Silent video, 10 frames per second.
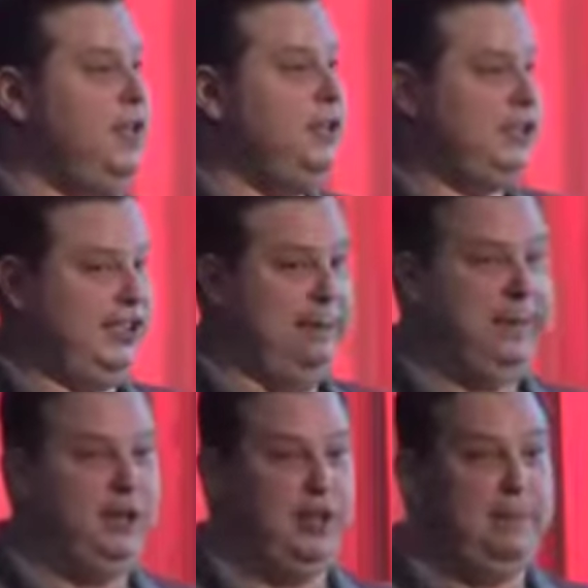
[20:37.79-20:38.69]

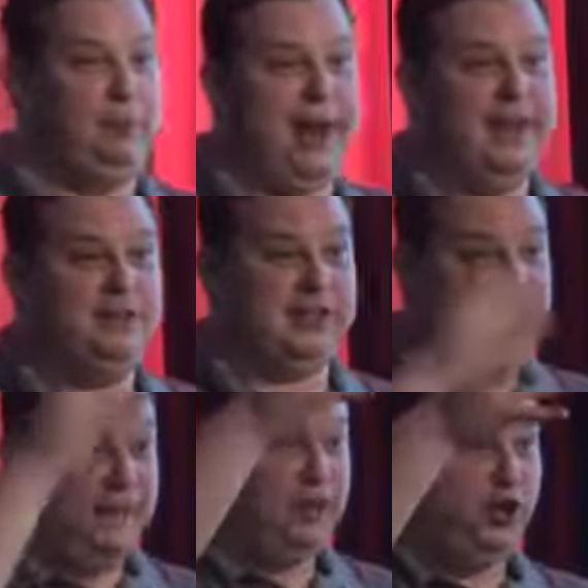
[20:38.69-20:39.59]
CPG brands
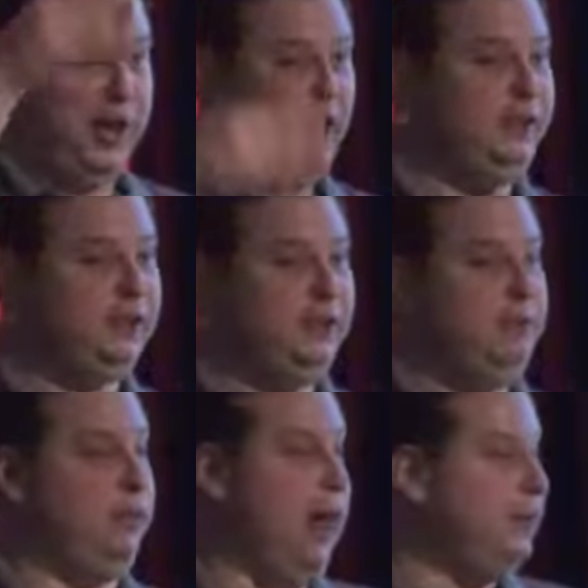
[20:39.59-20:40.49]
on the shelves,
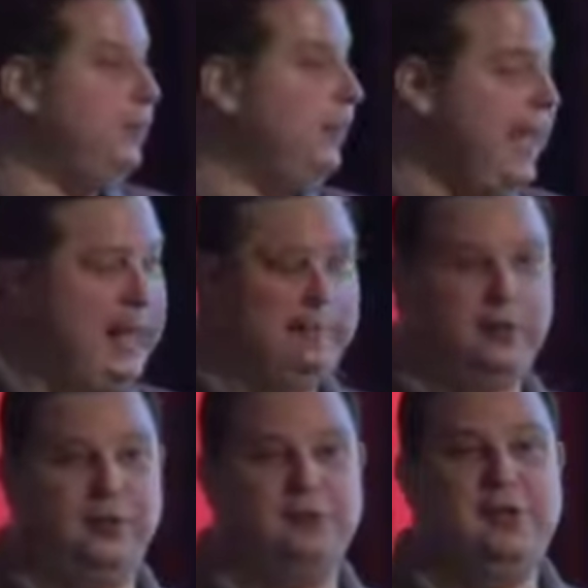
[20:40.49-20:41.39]
Procter &
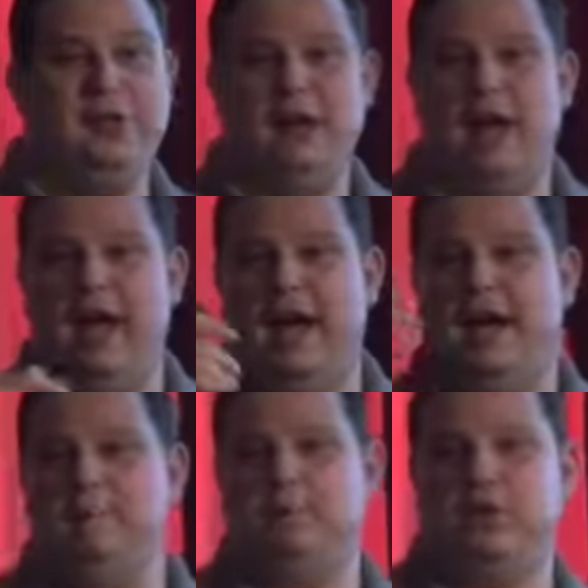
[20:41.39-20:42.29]
Gamble,
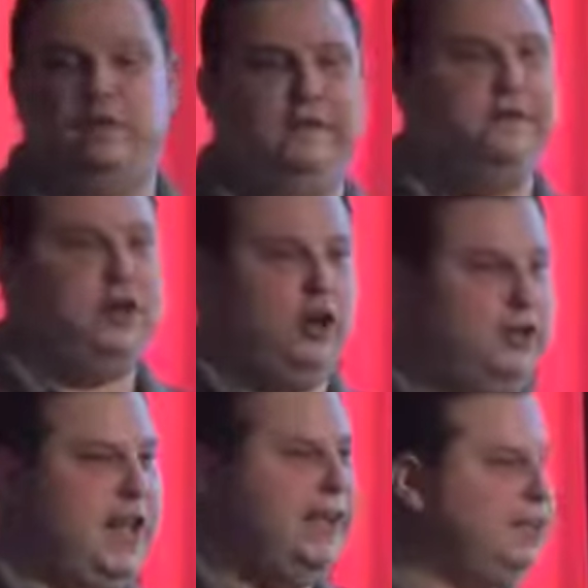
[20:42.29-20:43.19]
your
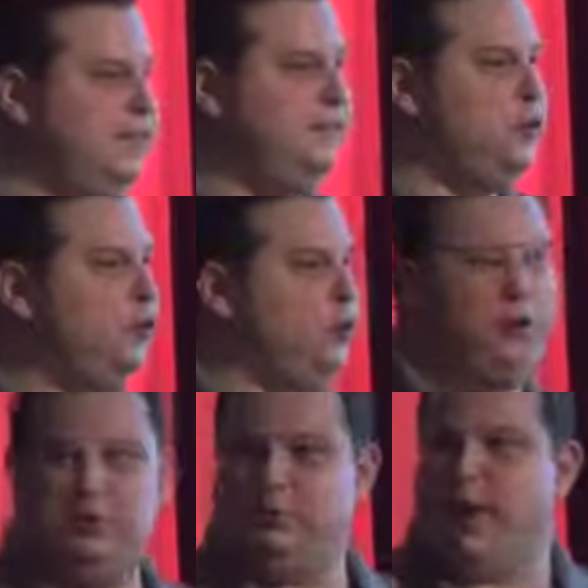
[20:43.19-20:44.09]
Tyson
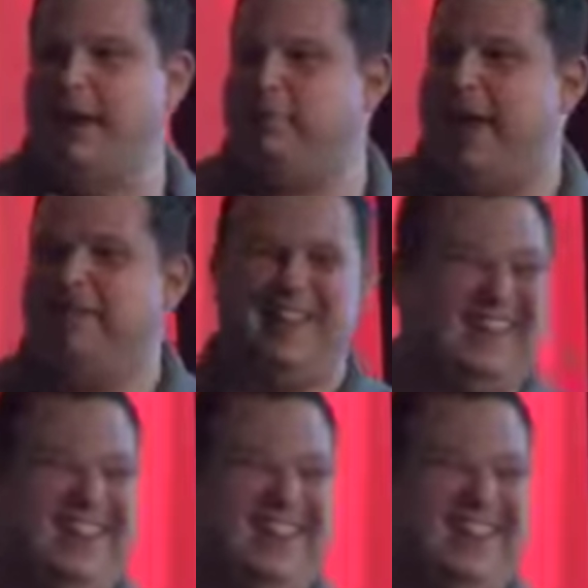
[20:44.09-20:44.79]
Foods, right, Ben?